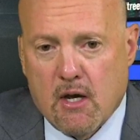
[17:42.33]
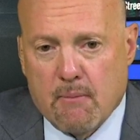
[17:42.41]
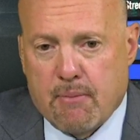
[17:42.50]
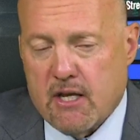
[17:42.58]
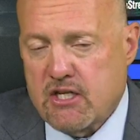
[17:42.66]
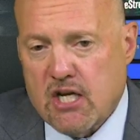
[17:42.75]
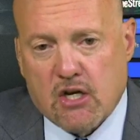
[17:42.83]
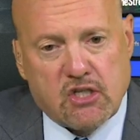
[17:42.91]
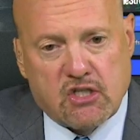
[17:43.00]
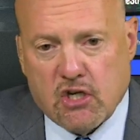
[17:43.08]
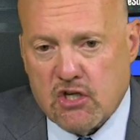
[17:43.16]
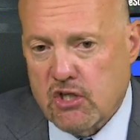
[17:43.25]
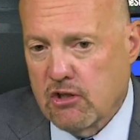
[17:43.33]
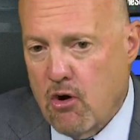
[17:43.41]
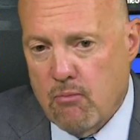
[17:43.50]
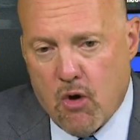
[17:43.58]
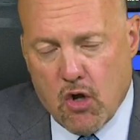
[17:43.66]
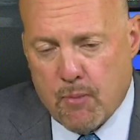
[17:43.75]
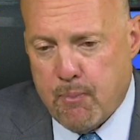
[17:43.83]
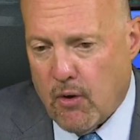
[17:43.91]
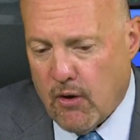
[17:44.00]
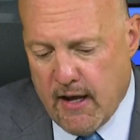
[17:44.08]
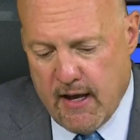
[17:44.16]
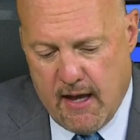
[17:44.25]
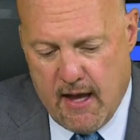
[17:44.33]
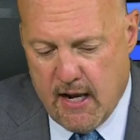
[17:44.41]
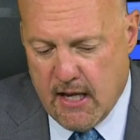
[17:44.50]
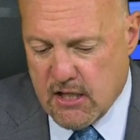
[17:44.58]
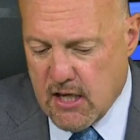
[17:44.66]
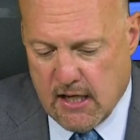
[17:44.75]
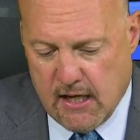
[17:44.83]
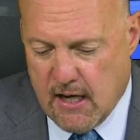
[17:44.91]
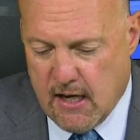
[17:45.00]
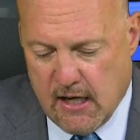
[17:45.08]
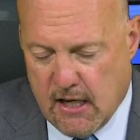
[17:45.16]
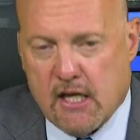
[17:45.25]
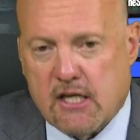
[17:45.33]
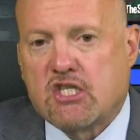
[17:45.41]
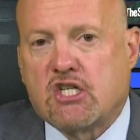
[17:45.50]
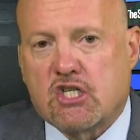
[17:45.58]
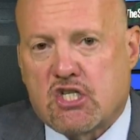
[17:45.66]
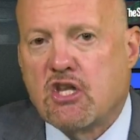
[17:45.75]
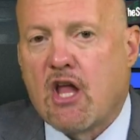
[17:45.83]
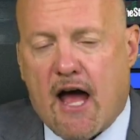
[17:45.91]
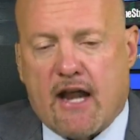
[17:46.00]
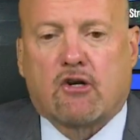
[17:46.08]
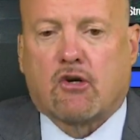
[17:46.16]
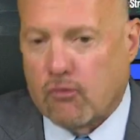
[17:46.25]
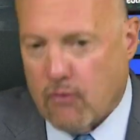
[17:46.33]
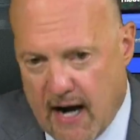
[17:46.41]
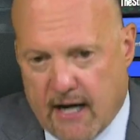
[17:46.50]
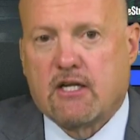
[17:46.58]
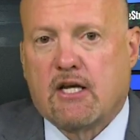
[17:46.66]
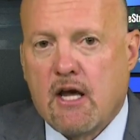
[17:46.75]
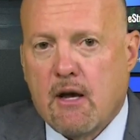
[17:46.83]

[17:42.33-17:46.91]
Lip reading: but it sells at such a low multiple, and it's just not correct.